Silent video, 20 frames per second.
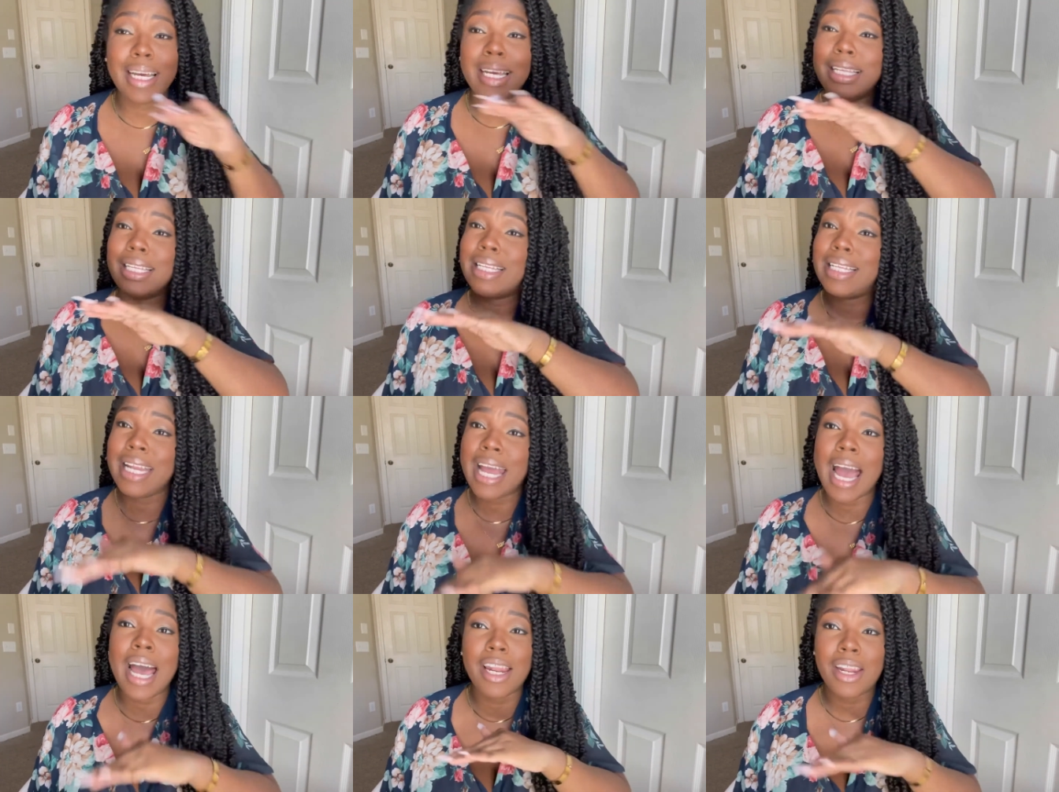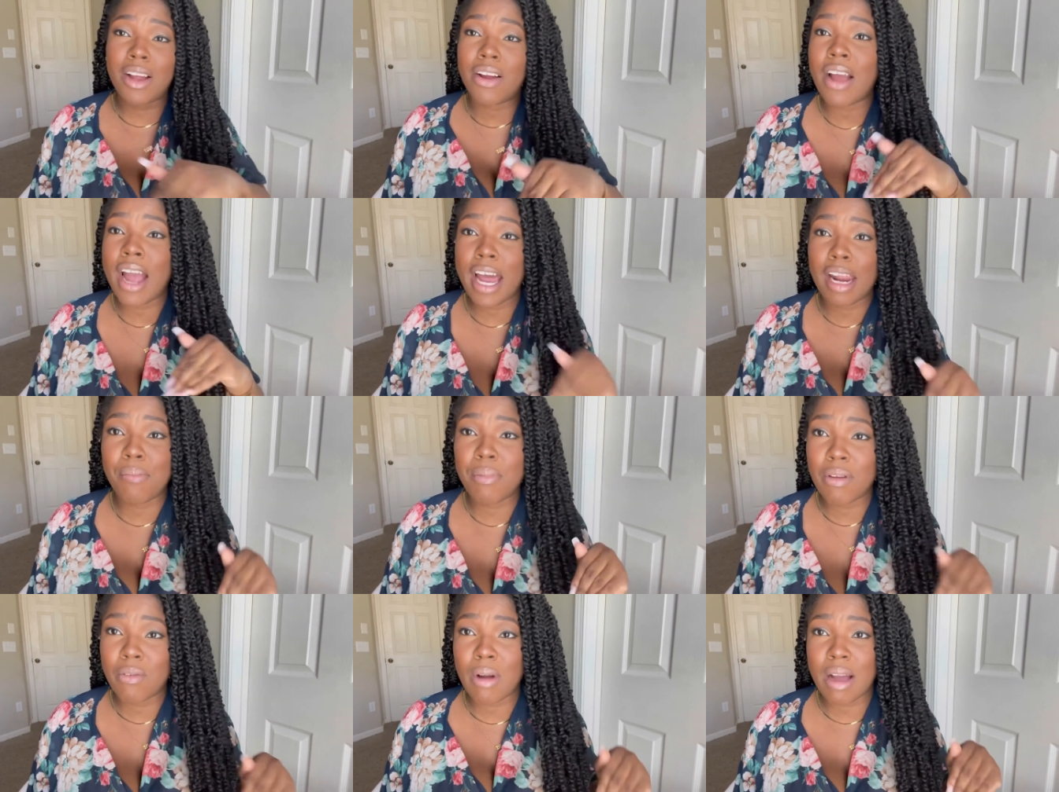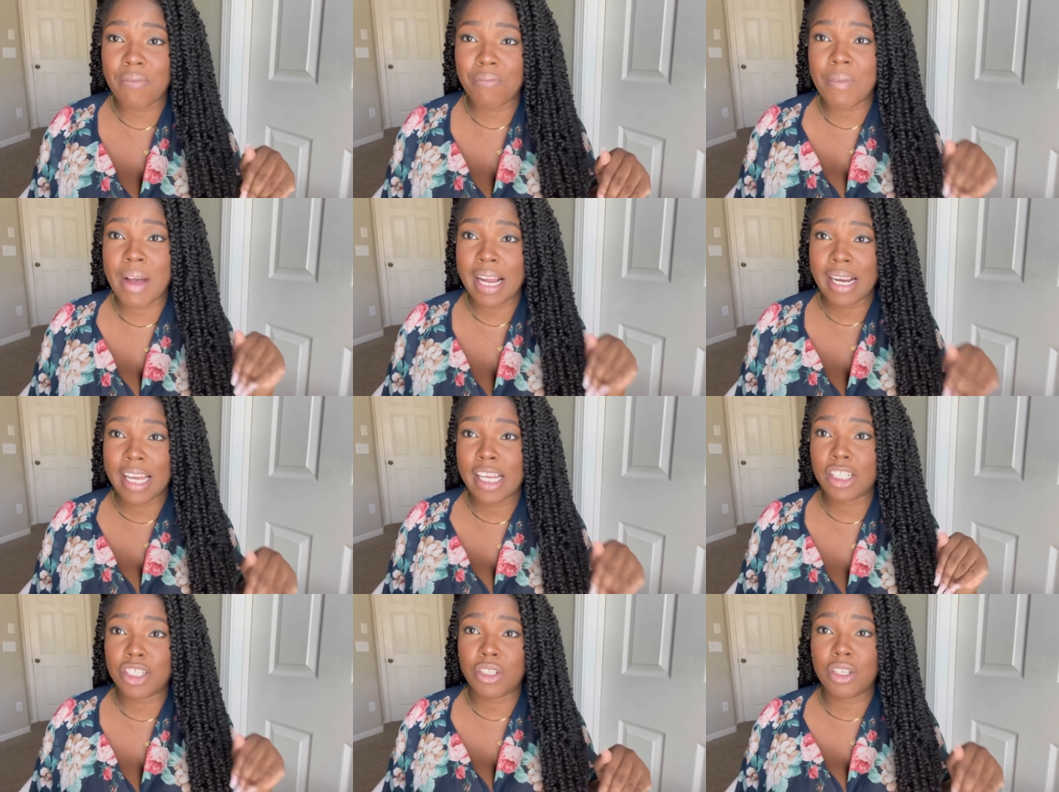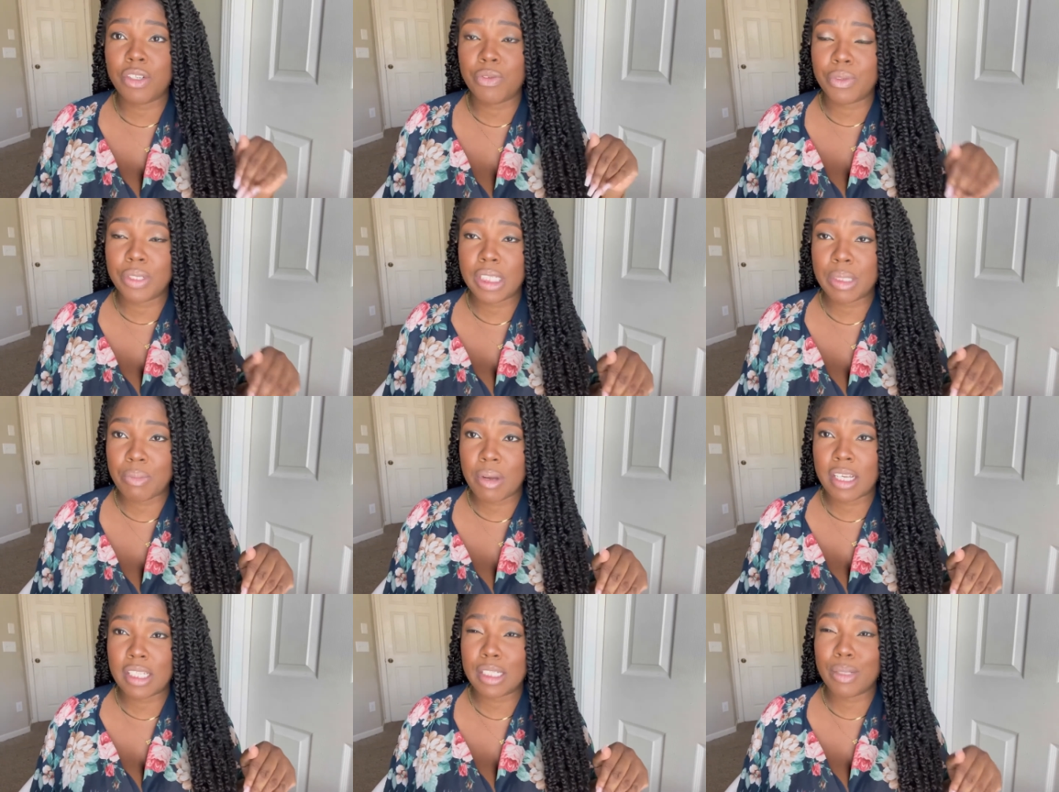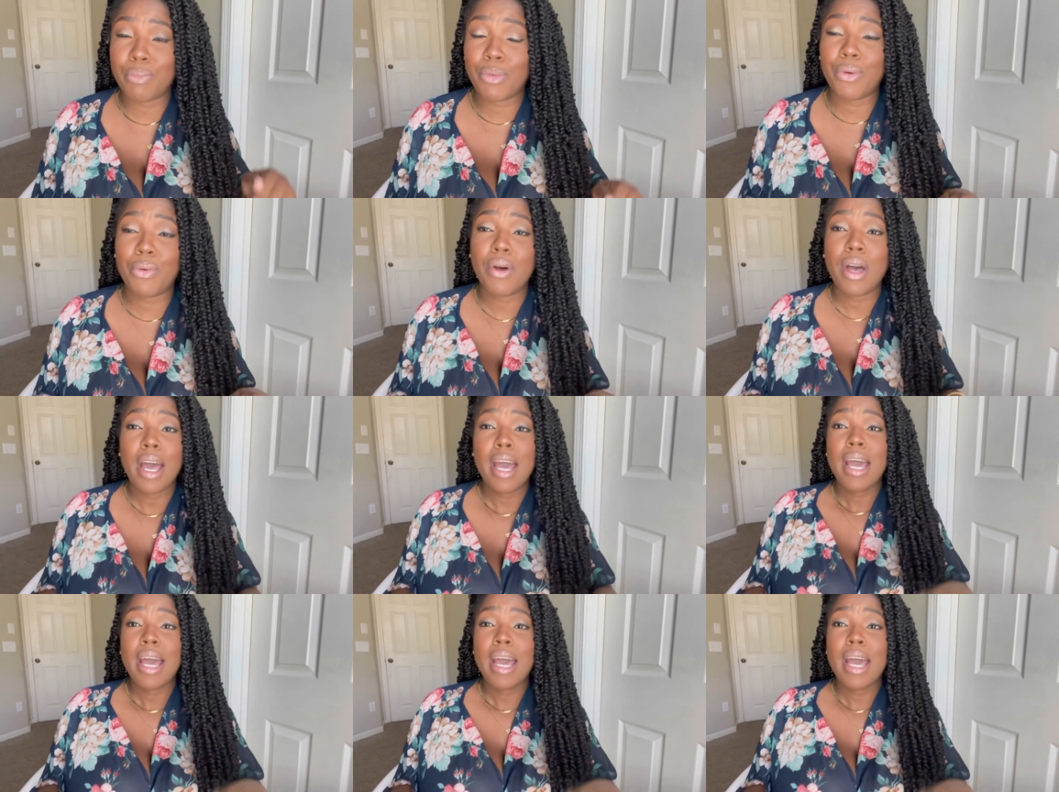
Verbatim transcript: is not learn how to be financially responsible.